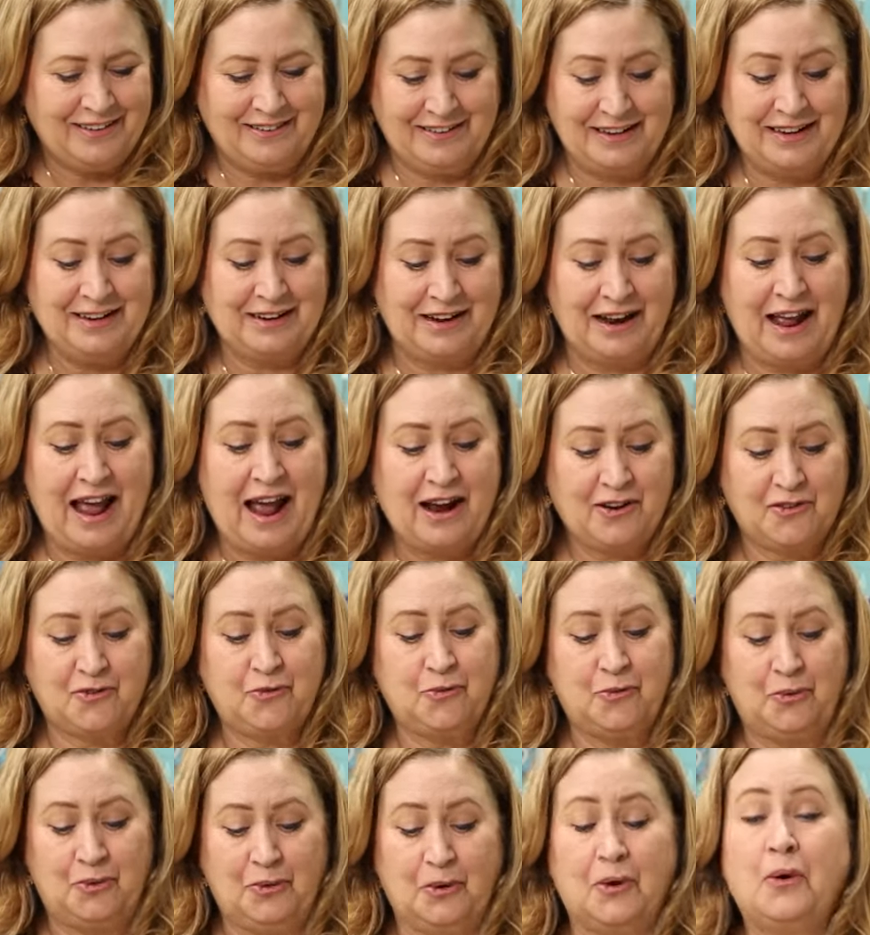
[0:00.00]
you need an
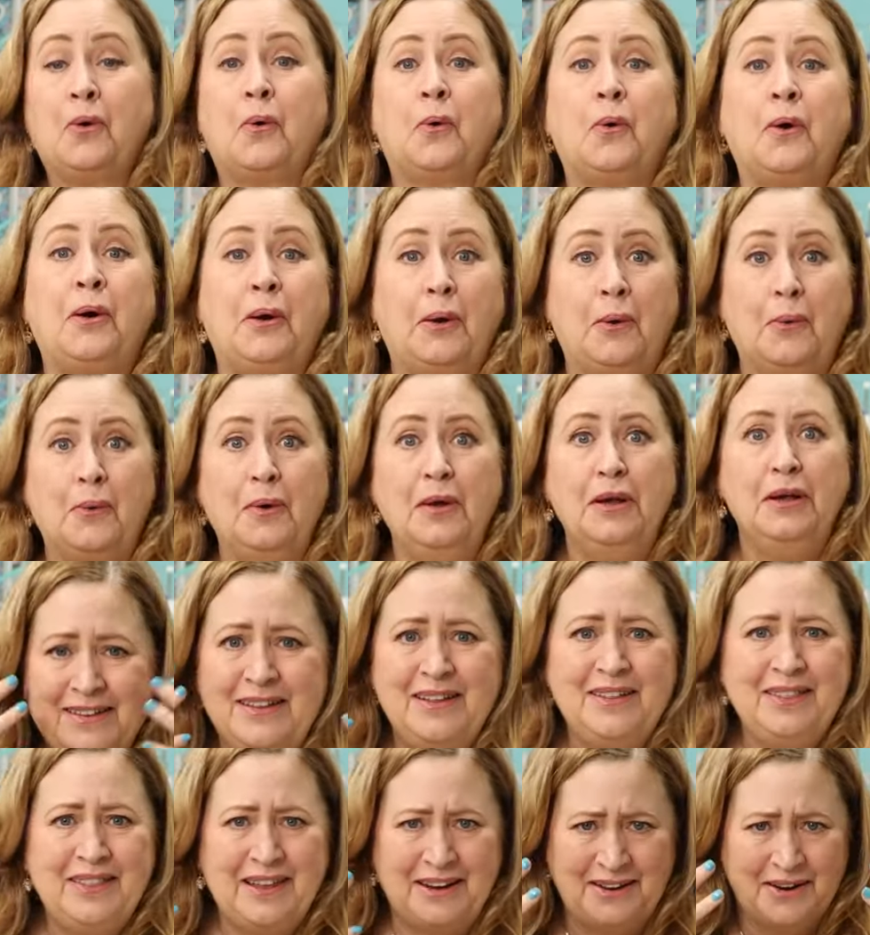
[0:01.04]
actual crew
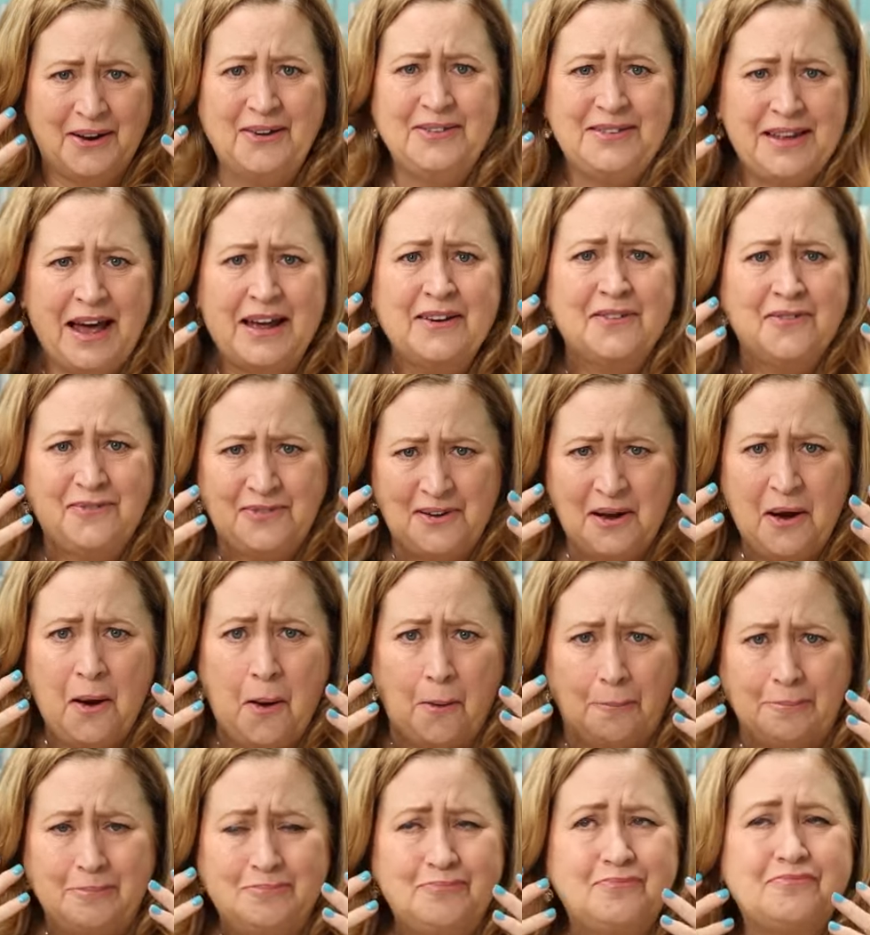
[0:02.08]
that knows how to
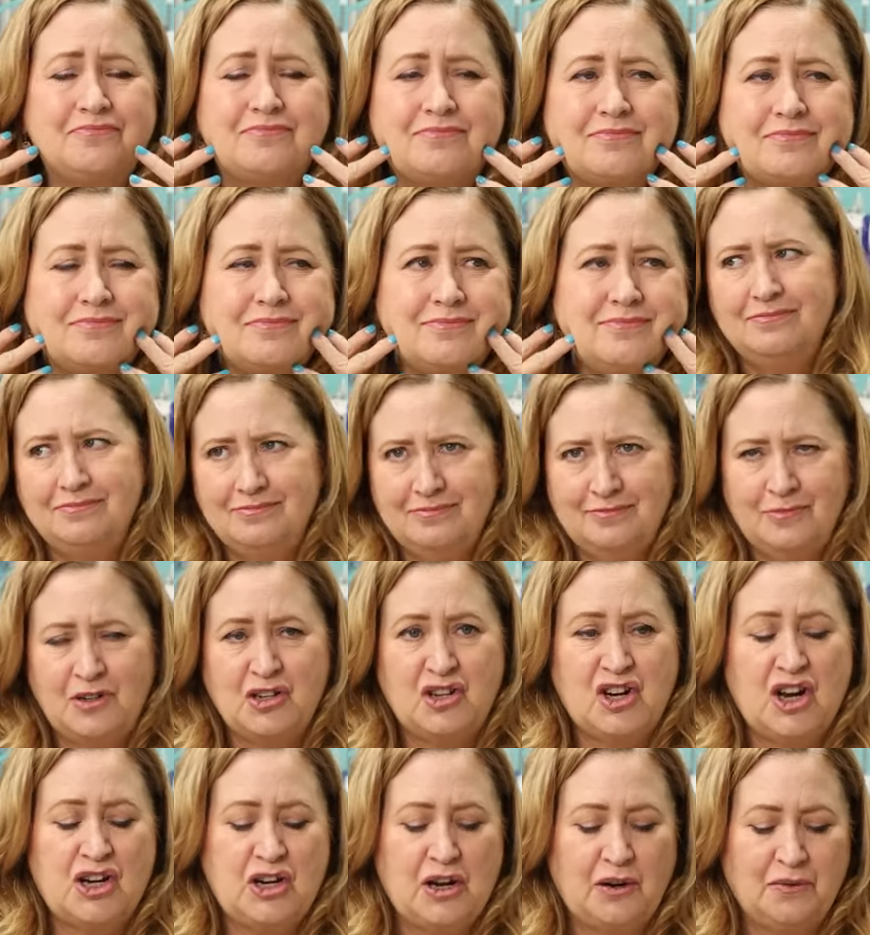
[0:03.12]
film,
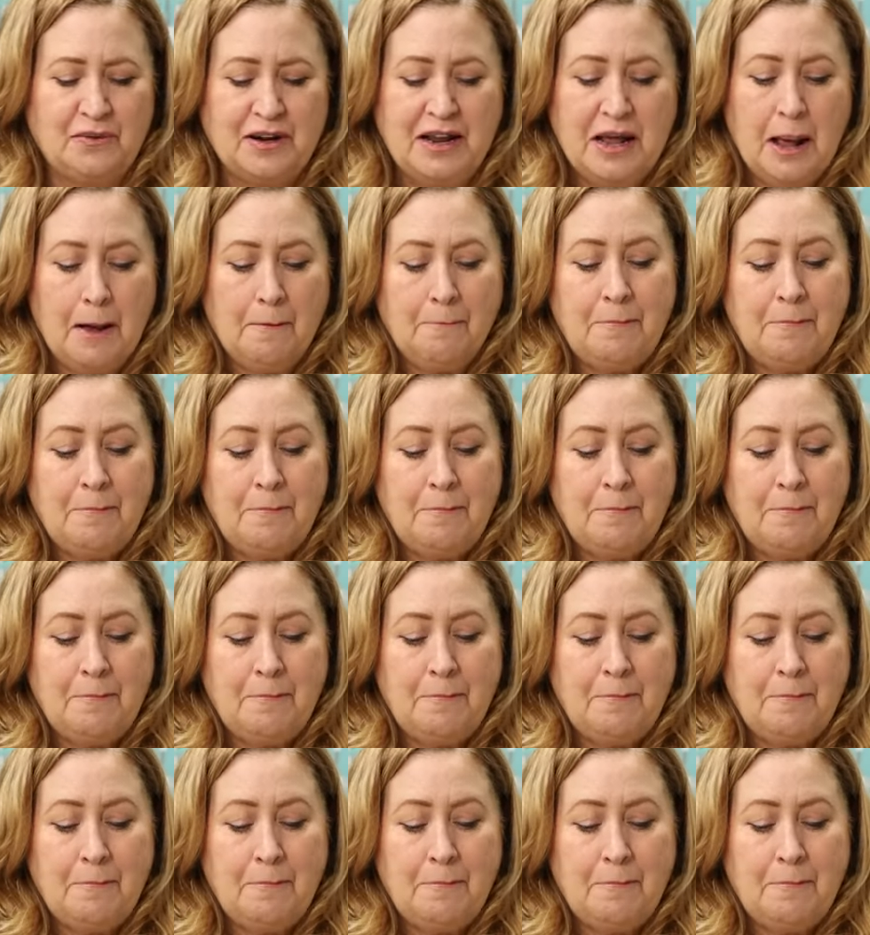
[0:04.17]
which I don't.